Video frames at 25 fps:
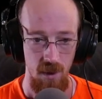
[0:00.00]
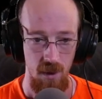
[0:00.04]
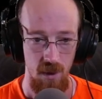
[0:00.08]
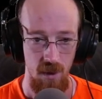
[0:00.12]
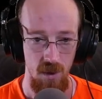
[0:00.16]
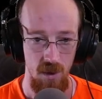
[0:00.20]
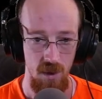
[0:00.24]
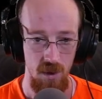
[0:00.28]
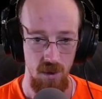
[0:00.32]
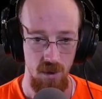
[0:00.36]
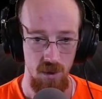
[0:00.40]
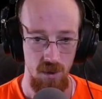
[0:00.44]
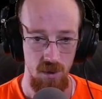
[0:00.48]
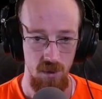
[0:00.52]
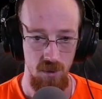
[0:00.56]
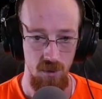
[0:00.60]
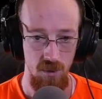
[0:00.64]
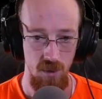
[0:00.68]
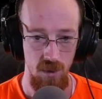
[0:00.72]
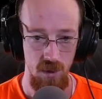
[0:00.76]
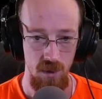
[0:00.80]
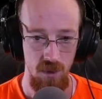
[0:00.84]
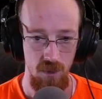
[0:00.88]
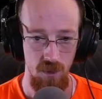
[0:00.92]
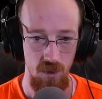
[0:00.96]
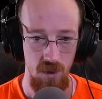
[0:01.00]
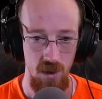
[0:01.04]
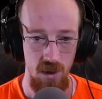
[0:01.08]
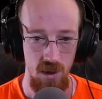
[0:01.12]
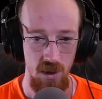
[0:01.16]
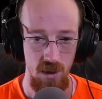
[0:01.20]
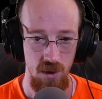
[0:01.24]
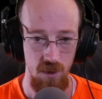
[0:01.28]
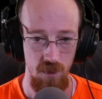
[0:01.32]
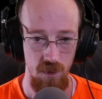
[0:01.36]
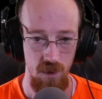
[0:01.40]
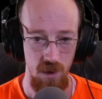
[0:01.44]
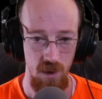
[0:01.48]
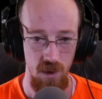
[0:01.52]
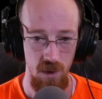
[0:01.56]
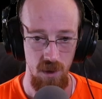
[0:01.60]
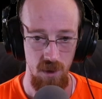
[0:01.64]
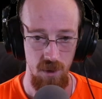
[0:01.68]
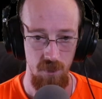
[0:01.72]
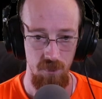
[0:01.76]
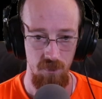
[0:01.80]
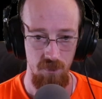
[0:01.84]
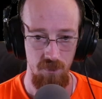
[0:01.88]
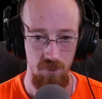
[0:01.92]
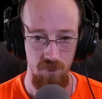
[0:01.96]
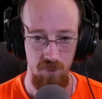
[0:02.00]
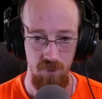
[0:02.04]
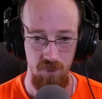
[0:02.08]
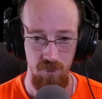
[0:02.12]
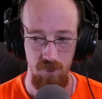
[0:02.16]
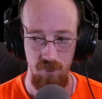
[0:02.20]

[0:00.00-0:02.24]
and just do this for each of them.